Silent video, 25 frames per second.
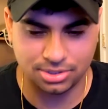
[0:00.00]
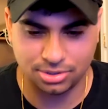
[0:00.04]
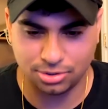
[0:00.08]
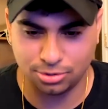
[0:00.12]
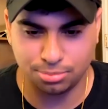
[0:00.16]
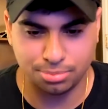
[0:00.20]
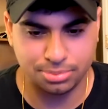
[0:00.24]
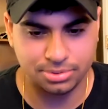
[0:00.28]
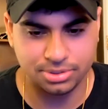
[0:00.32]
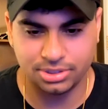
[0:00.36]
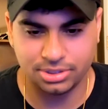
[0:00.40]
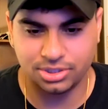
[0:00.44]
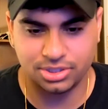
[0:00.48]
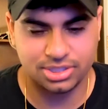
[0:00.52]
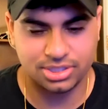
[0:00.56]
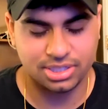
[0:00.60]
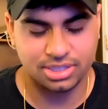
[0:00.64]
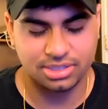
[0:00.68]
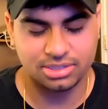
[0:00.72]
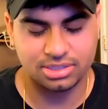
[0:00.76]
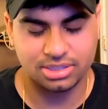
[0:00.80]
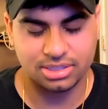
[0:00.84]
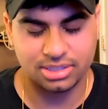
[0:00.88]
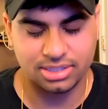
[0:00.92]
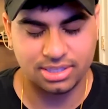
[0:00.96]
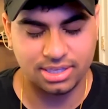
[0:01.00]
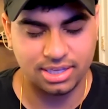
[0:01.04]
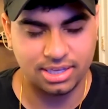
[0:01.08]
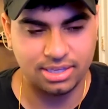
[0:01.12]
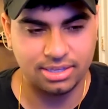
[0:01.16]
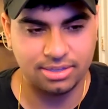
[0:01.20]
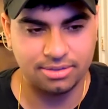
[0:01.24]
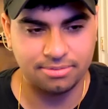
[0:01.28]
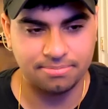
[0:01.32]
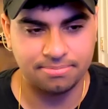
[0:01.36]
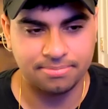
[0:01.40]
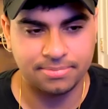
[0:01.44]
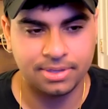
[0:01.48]
super legit. I was like,
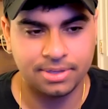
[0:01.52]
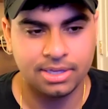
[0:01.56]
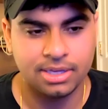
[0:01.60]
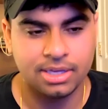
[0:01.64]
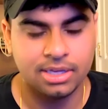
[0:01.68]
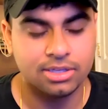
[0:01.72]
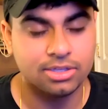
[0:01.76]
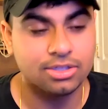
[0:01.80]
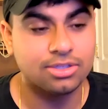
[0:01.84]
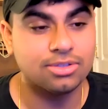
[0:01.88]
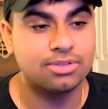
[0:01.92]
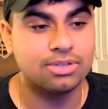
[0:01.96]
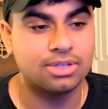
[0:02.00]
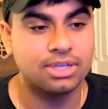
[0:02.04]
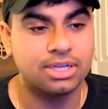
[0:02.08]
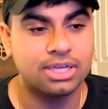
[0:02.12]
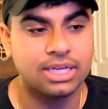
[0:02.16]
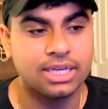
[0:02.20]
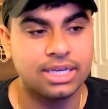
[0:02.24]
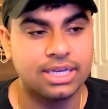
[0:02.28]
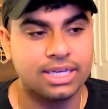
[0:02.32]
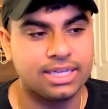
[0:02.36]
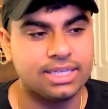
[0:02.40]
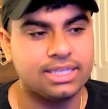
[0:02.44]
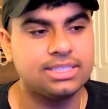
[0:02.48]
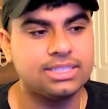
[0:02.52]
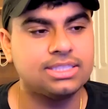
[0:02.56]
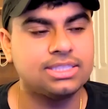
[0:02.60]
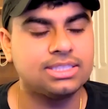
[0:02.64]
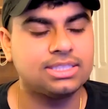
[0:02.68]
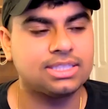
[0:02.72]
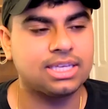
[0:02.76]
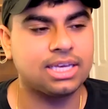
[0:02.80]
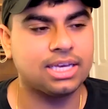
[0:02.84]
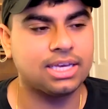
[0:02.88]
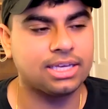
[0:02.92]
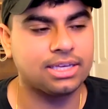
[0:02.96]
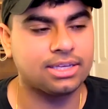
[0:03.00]
dang, dude, he's
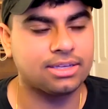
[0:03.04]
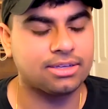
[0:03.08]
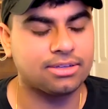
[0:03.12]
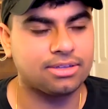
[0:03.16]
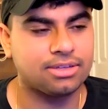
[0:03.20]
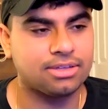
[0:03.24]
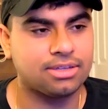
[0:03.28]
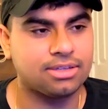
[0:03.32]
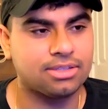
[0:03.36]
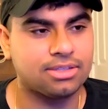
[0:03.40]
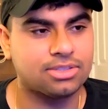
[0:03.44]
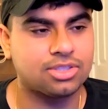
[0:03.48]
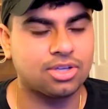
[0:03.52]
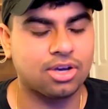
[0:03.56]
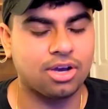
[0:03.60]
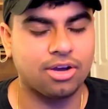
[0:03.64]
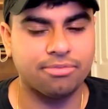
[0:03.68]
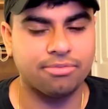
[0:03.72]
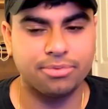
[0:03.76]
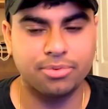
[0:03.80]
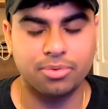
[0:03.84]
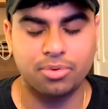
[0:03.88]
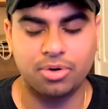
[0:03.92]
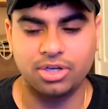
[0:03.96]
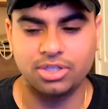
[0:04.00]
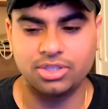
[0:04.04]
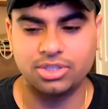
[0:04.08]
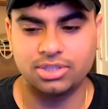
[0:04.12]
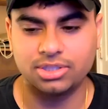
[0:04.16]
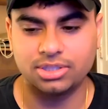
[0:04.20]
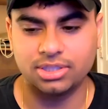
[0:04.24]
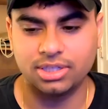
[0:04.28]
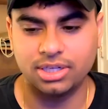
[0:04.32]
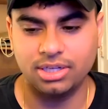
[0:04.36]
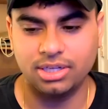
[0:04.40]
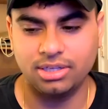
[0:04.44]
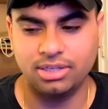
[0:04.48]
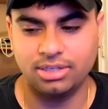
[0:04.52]
like, so I've been watching
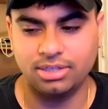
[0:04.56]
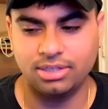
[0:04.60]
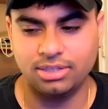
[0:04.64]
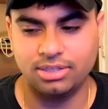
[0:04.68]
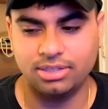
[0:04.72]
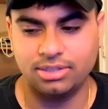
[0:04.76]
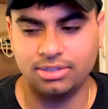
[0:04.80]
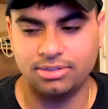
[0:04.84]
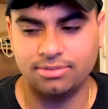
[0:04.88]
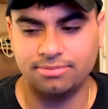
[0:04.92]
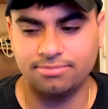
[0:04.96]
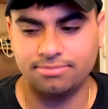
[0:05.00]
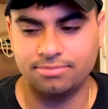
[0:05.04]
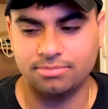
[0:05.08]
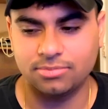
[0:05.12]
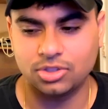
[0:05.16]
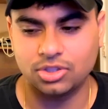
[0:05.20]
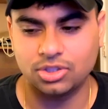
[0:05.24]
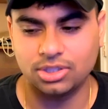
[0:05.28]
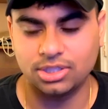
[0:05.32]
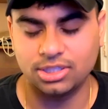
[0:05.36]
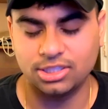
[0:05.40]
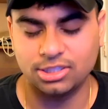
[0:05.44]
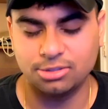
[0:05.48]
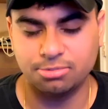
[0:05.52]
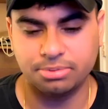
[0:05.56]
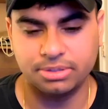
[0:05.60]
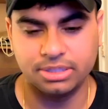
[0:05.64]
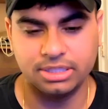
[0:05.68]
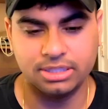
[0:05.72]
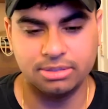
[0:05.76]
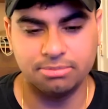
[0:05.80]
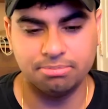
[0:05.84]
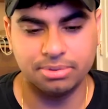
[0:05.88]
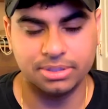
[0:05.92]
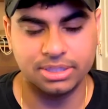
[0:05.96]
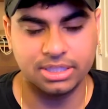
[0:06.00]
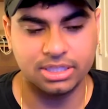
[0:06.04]
hella
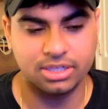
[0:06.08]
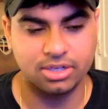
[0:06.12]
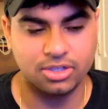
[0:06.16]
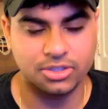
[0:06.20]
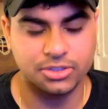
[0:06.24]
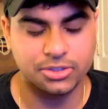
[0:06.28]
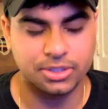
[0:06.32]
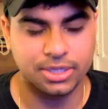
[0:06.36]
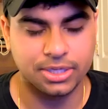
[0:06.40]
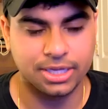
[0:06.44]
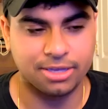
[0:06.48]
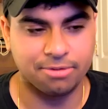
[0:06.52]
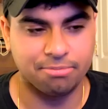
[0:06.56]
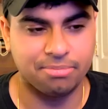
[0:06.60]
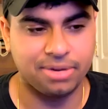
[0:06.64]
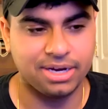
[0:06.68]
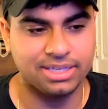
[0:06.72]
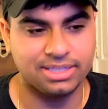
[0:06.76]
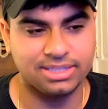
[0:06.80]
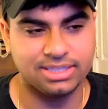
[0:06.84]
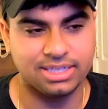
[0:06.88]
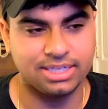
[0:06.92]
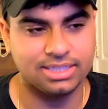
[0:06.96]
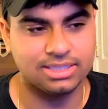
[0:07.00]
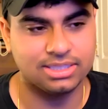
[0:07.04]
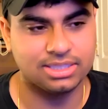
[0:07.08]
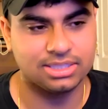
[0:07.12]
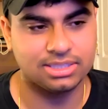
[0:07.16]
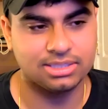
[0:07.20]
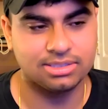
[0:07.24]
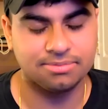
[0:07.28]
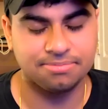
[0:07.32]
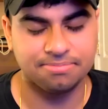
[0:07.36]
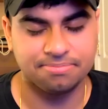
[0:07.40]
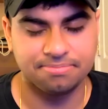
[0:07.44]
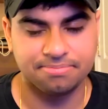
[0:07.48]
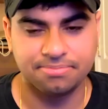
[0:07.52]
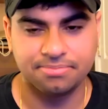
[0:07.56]
GSP, but then also like Mike Tyson,